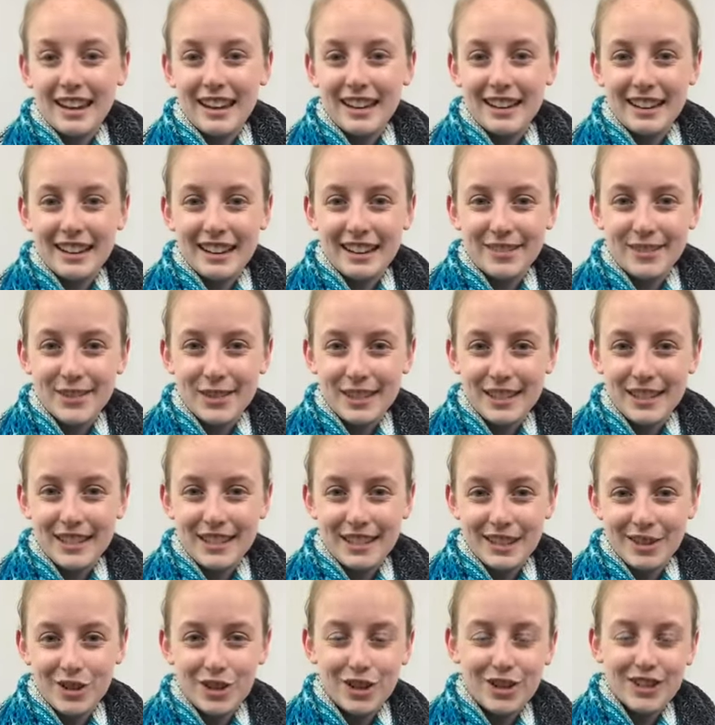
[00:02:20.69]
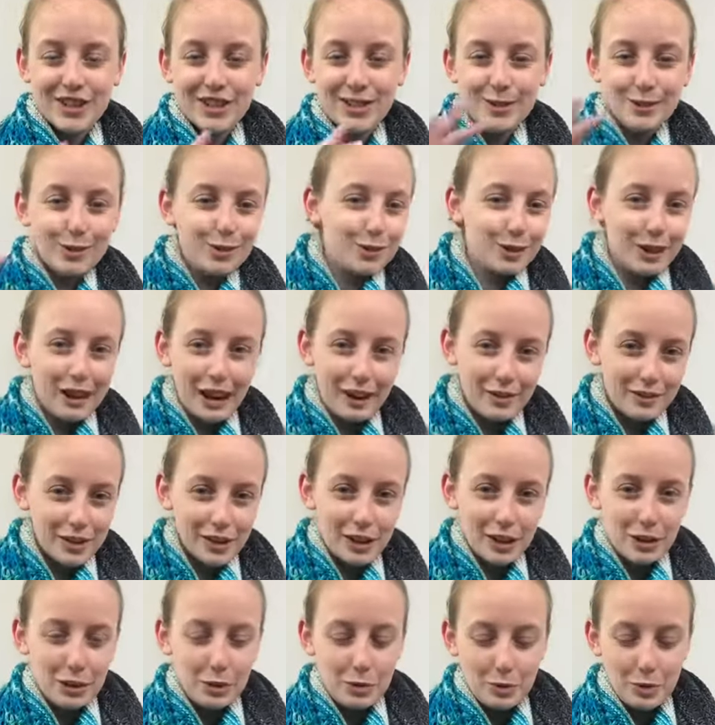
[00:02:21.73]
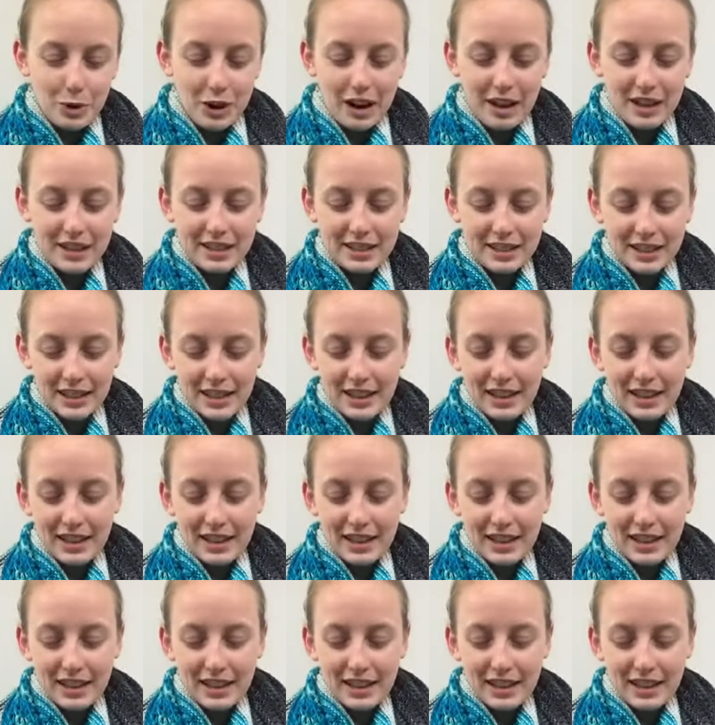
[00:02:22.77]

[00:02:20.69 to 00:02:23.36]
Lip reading: any of the stitches whenever you want.